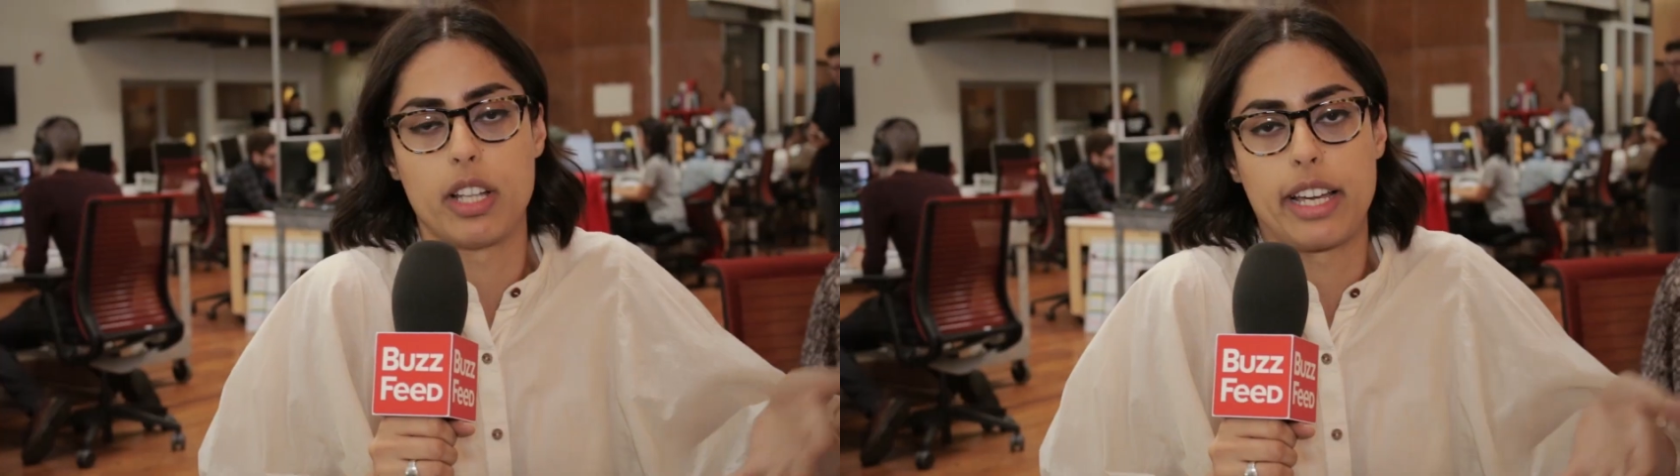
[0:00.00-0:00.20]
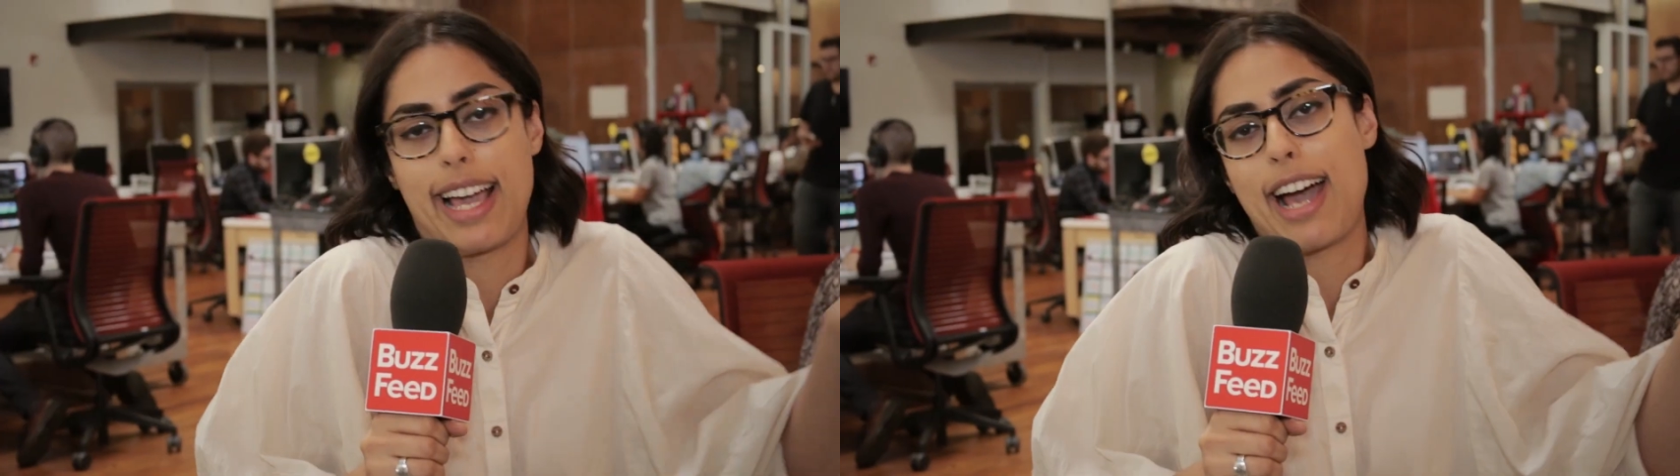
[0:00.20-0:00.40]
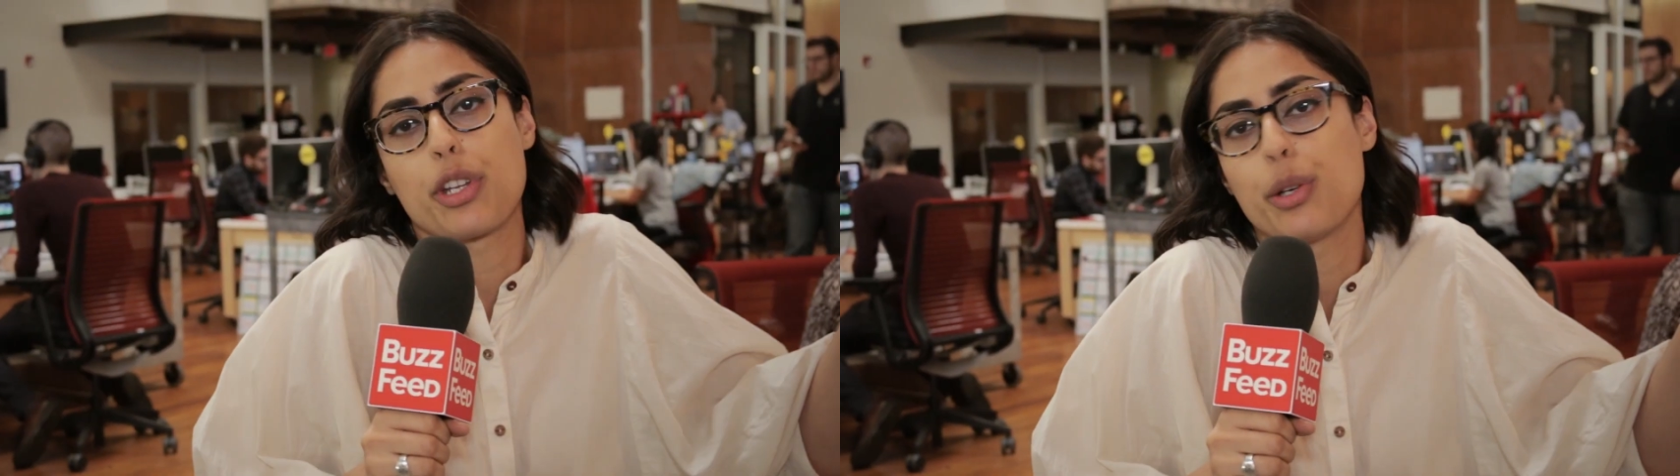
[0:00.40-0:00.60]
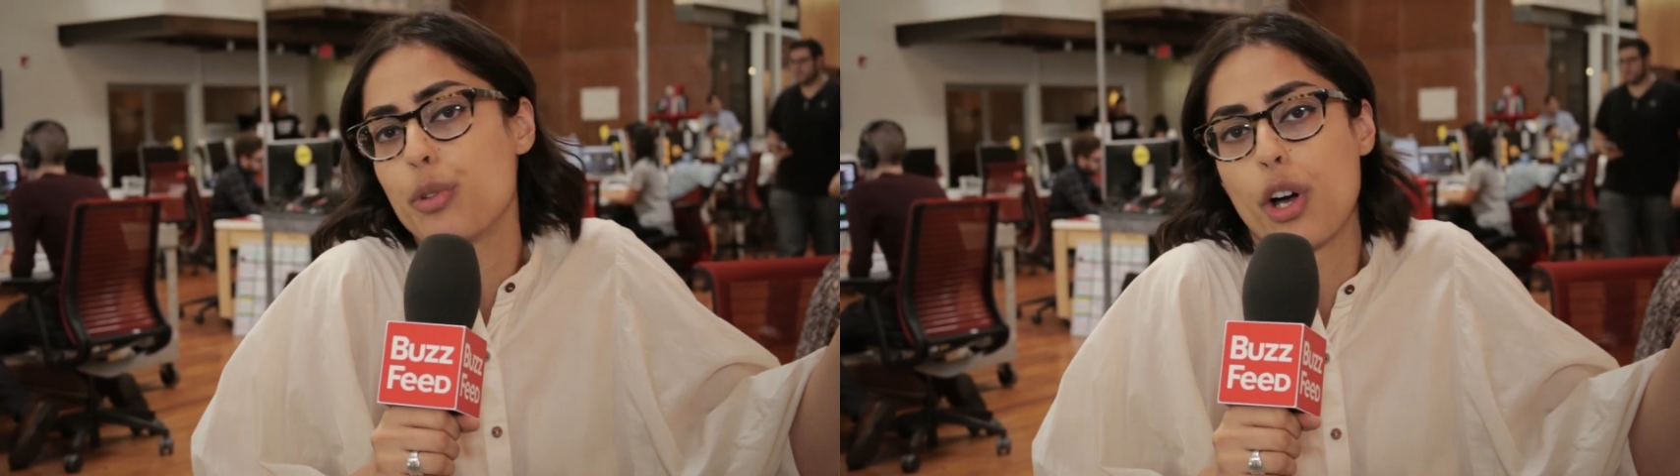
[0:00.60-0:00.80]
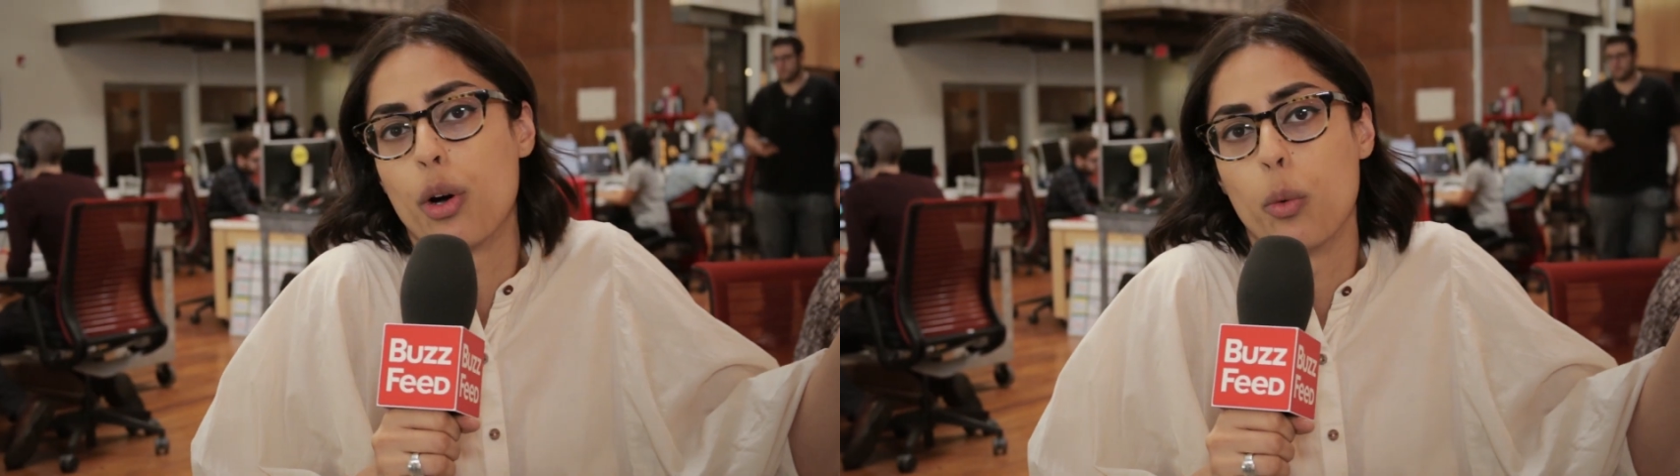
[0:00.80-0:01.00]
Like, how do you
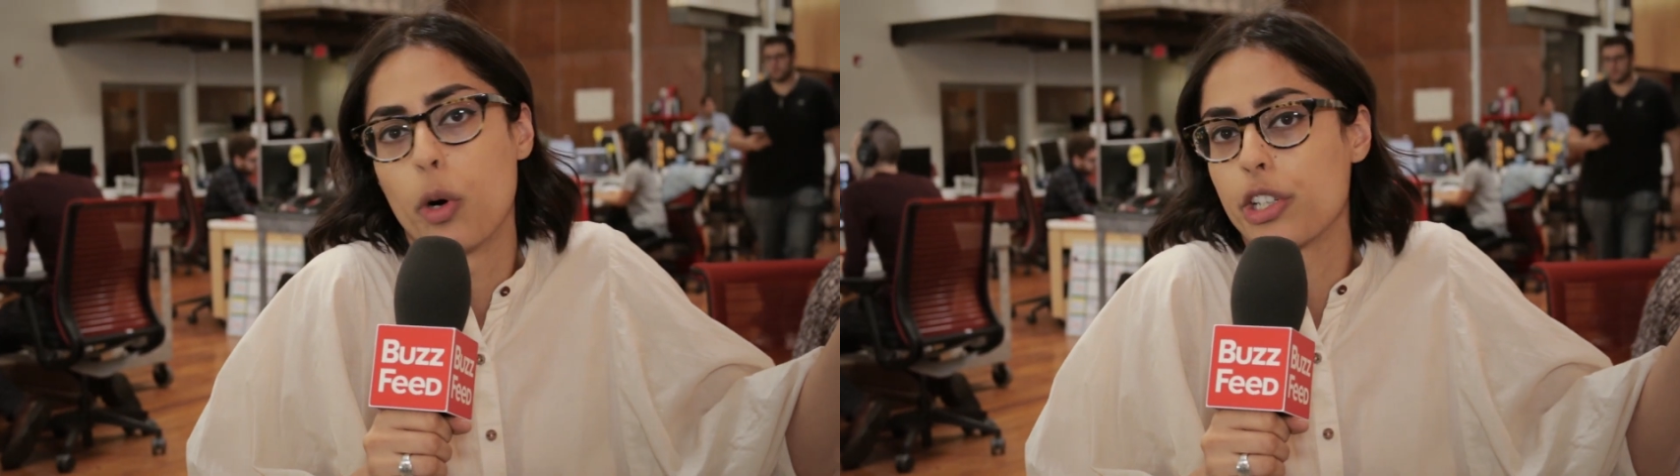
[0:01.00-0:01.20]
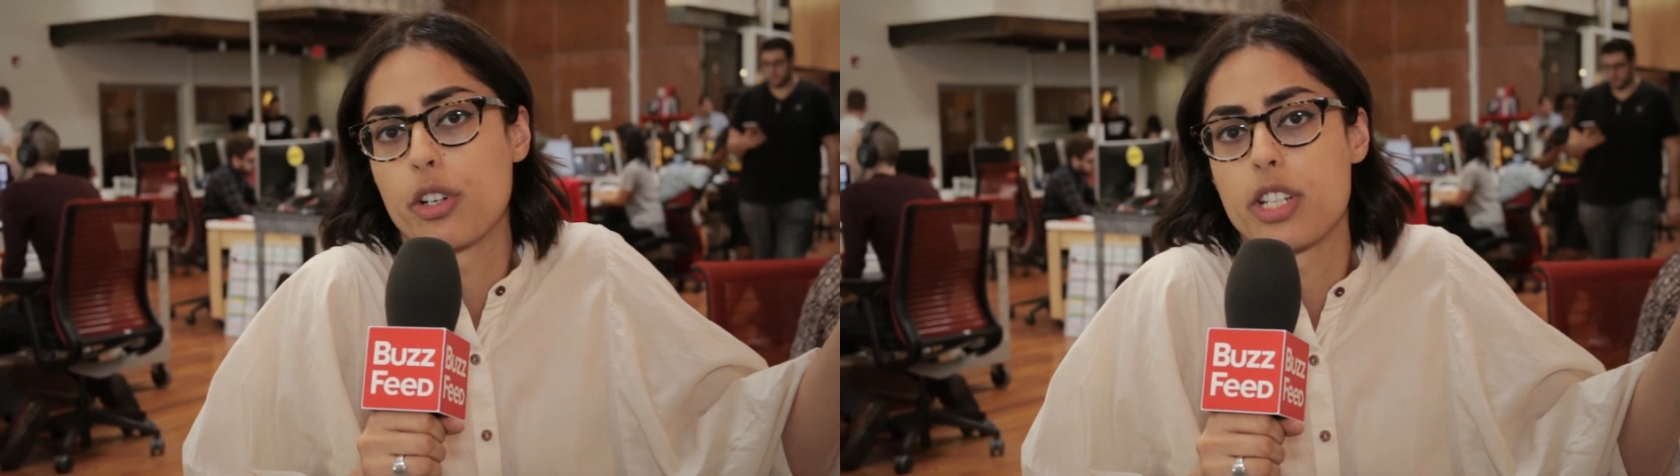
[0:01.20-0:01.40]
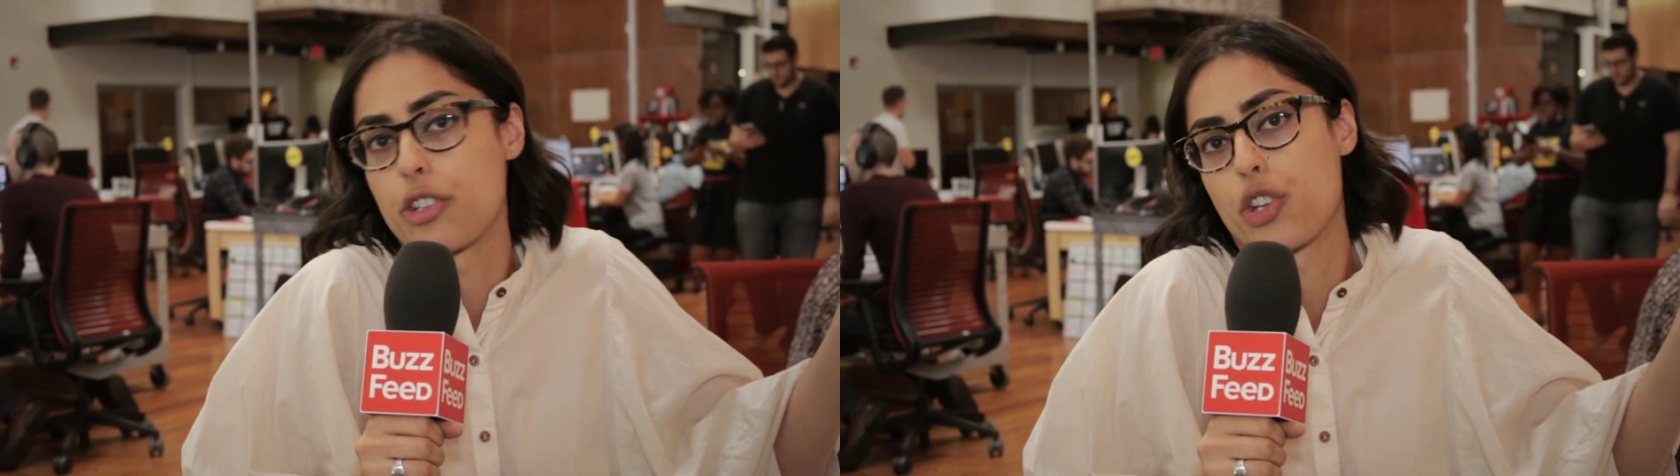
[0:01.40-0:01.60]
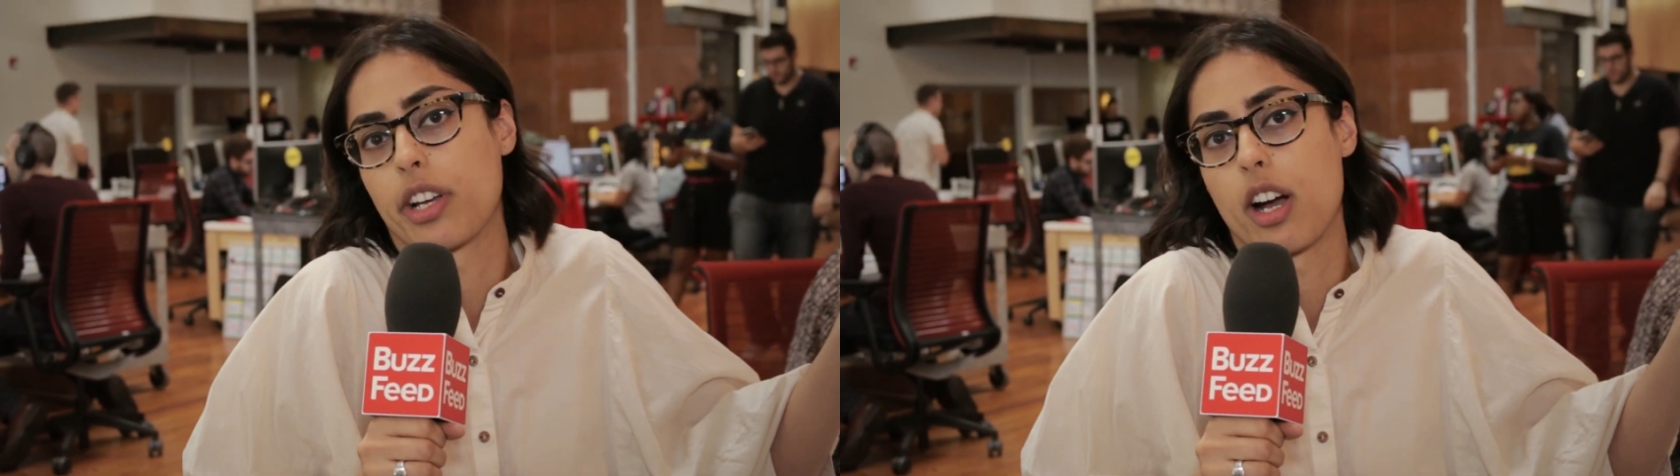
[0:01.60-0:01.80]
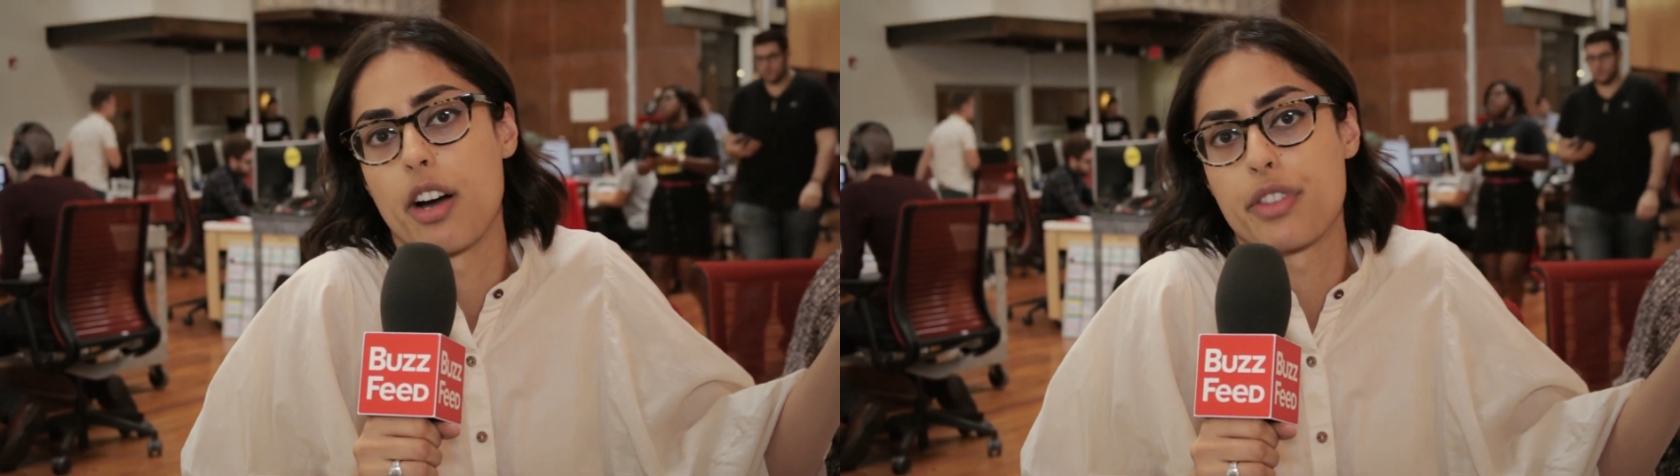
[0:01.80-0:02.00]
know what you're
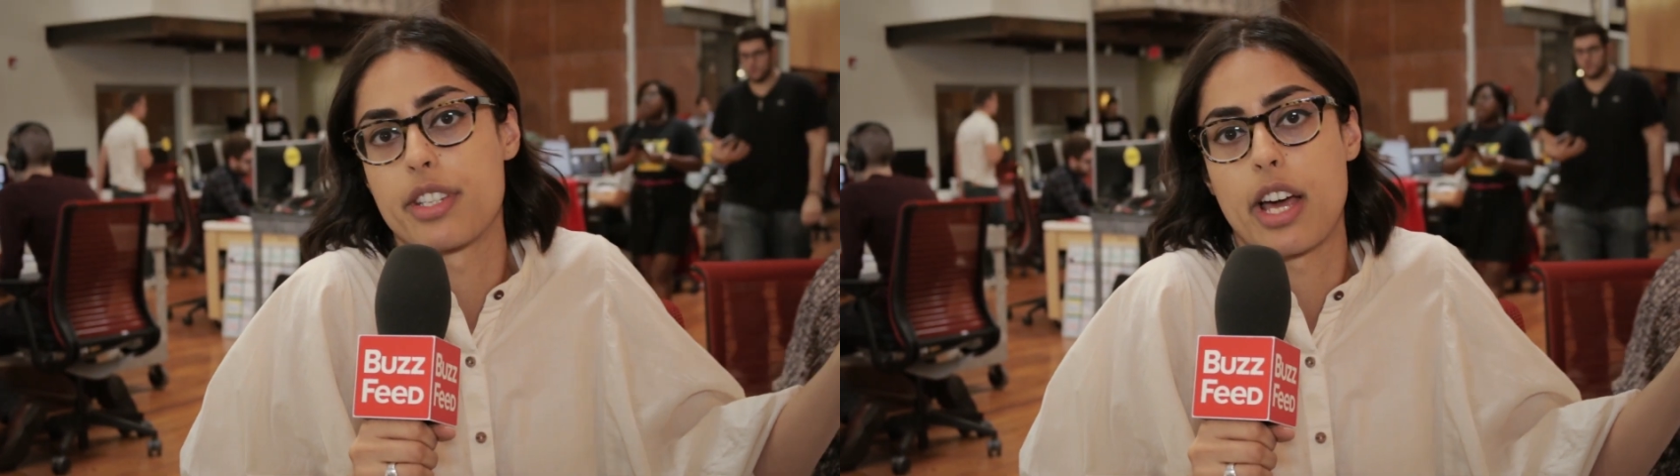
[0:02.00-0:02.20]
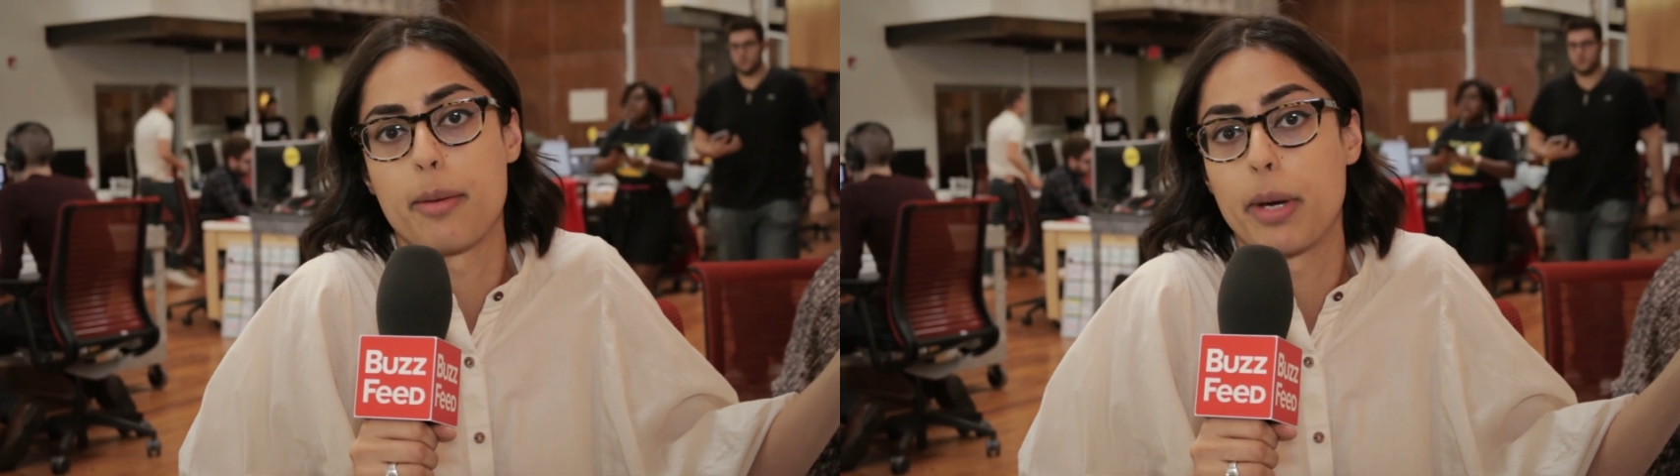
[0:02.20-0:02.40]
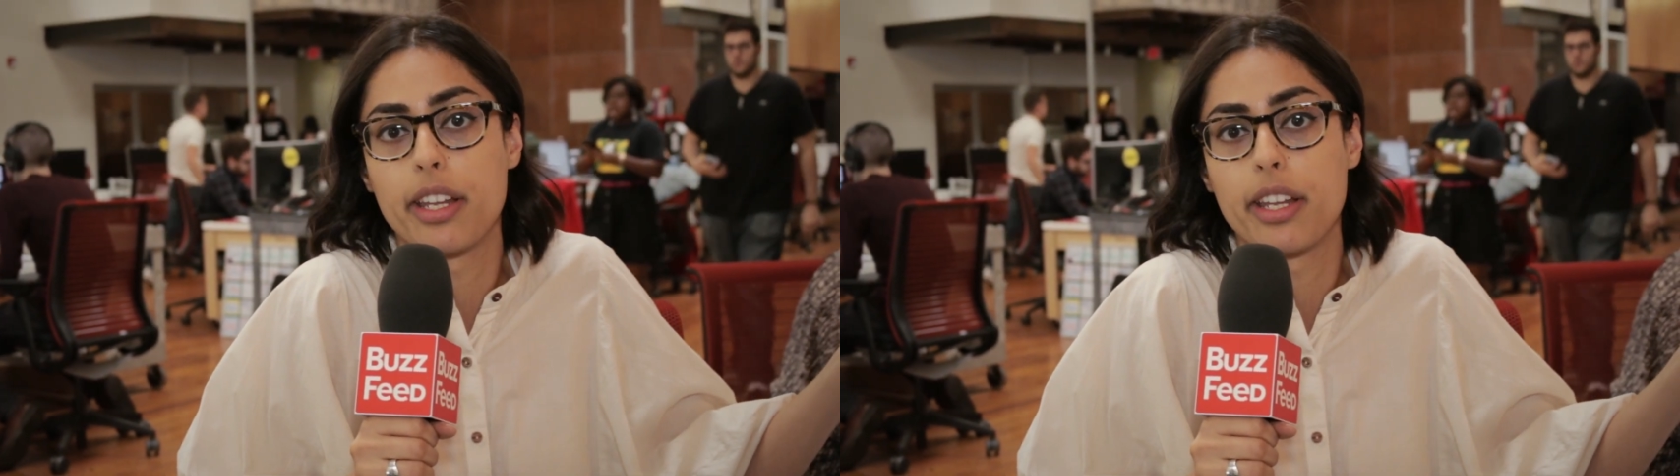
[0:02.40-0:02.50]
touching half the time